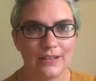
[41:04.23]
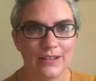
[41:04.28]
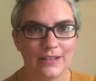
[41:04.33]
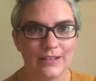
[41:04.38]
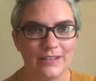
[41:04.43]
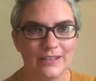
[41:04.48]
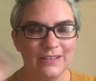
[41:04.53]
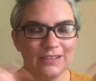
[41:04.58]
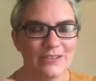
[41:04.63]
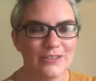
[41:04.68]

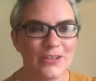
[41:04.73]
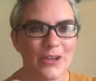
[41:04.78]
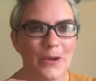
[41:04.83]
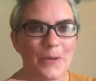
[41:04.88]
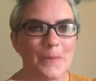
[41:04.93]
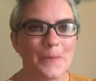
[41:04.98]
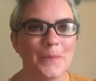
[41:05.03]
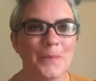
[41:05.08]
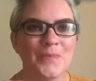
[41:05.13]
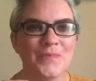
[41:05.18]
done.
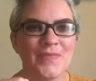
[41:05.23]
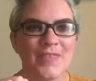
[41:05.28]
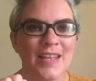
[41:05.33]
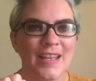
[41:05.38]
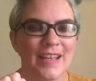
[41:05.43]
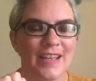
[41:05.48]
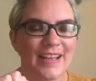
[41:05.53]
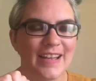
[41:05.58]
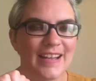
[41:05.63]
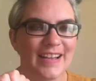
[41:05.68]
So
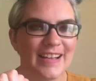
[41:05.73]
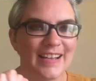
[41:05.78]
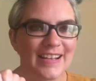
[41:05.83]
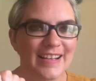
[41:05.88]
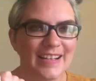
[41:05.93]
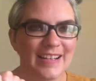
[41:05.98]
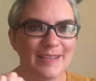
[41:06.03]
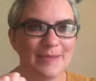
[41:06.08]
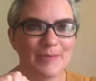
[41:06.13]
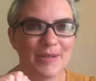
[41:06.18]

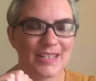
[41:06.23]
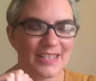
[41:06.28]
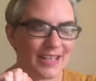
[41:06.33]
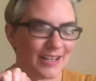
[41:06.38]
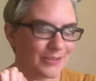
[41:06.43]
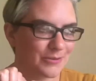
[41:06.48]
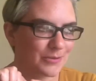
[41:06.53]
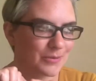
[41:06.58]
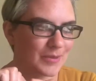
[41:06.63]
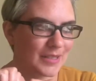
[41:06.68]
my
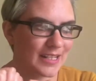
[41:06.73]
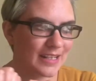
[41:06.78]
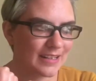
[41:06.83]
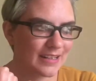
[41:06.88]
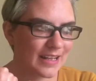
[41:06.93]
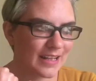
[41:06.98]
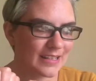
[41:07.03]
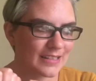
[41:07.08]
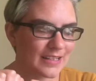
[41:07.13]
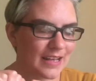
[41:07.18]
socks will be
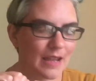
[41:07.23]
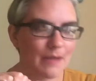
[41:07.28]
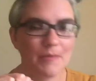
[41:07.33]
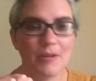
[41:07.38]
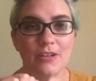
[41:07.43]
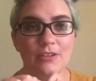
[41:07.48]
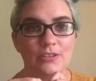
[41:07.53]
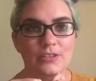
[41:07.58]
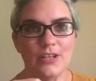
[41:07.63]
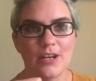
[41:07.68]
done next time,
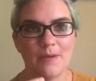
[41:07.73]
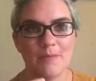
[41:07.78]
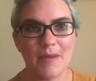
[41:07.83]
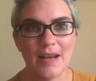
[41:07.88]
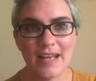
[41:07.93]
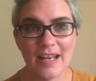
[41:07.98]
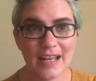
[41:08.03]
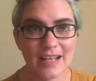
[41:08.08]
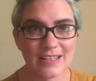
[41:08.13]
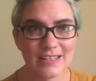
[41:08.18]
and I'll start
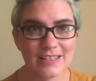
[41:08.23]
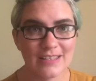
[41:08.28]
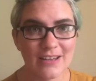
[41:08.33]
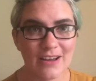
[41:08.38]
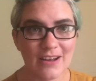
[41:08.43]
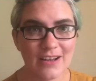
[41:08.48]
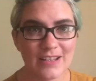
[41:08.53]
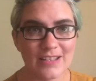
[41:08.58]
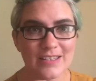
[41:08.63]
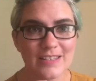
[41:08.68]
my next
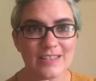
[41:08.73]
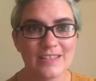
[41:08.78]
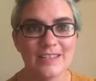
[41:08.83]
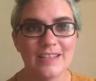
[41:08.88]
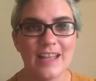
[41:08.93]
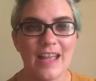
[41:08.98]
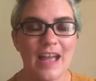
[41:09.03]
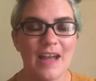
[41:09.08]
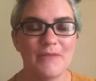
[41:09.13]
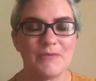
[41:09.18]
socks
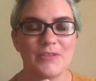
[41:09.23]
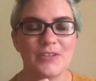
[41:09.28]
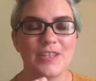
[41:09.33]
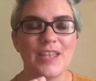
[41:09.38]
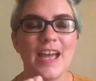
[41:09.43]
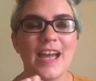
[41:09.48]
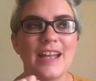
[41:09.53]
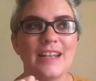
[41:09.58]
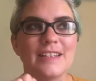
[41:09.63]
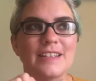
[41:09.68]
after
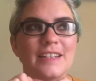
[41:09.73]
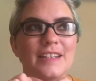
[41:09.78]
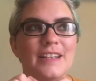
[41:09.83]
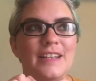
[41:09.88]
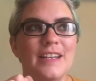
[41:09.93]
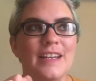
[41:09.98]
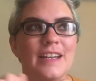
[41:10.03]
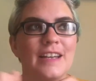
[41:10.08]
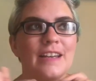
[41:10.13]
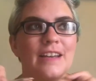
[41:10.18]
that.
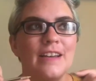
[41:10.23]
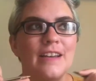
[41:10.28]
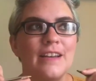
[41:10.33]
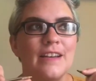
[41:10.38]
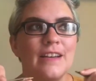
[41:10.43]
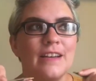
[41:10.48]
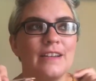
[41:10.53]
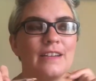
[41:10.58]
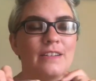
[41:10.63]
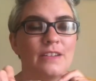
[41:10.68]

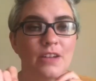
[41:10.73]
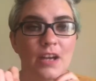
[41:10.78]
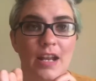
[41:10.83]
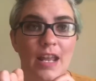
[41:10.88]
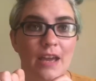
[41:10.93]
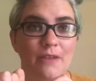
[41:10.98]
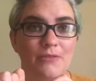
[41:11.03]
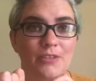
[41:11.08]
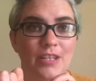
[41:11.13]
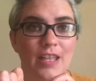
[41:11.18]

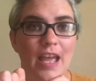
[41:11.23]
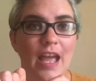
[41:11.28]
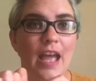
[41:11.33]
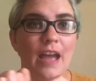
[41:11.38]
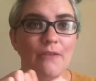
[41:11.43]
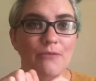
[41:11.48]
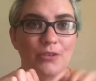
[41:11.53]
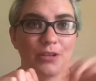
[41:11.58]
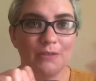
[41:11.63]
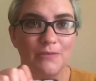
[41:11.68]
Not after that.
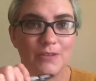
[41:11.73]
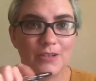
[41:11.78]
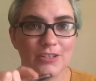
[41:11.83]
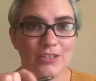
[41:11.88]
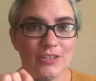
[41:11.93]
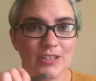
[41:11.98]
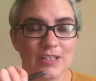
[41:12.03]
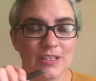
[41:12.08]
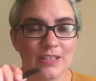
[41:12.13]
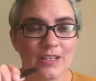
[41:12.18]
After I
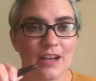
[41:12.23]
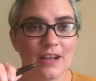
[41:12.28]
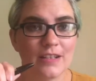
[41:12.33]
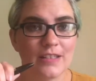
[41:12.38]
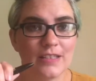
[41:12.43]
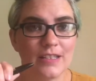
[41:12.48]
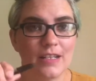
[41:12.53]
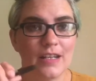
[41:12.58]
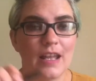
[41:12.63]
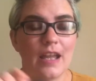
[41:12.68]
finish these
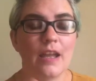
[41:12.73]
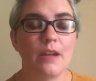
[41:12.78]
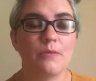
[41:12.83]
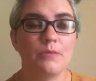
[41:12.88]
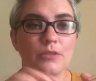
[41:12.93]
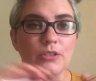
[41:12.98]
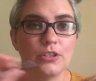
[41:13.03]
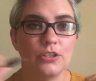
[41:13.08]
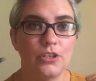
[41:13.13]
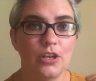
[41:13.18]
socks today, I
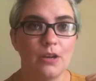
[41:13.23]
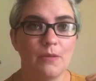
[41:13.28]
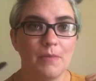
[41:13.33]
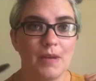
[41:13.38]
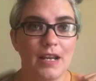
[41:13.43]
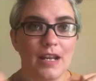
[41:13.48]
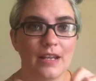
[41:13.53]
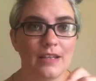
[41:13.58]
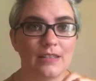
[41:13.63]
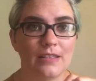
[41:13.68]
will start
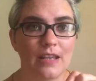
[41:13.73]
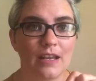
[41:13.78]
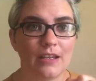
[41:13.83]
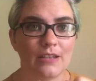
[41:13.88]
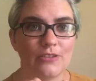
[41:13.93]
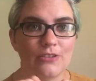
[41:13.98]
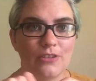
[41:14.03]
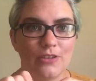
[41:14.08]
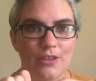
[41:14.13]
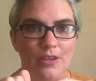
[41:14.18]
my next
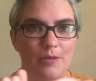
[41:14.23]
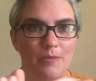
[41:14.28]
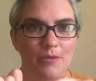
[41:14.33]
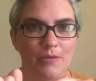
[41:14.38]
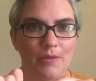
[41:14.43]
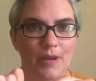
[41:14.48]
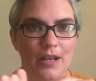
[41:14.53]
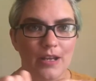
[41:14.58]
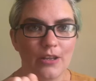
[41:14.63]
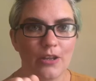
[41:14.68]
socks. So they'll
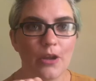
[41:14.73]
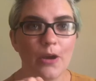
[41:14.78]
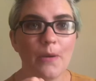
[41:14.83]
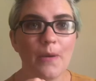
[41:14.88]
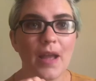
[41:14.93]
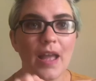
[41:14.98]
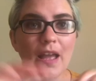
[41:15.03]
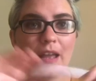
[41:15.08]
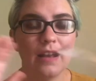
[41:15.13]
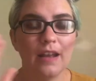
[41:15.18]
be ready to
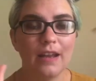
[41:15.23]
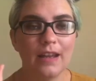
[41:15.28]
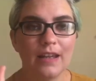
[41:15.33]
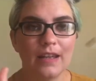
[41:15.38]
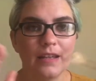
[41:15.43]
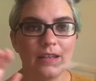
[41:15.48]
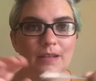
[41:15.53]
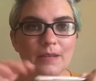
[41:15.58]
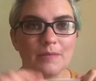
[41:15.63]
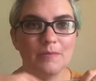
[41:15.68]
go. And I
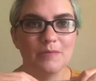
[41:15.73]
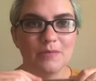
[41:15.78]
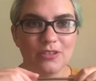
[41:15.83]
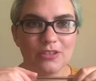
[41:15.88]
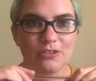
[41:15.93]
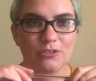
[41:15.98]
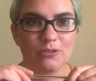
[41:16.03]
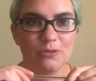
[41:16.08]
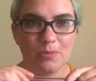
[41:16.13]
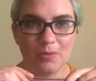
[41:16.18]
am
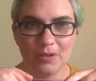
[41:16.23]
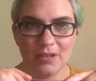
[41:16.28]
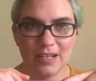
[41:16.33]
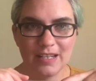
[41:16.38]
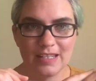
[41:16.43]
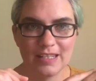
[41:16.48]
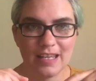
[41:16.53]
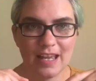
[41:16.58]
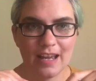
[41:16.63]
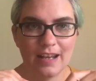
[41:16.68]
super
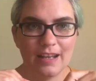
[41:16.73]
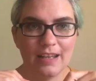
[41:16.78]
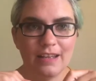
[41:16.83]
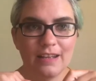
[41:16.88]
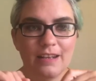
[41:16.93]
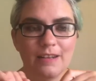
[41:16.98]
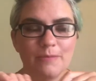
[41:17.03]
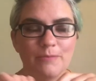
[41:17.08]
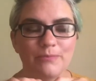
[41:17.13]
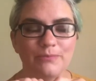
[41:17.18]

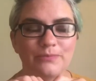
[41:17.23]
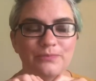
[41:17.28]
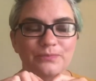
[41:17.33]
excited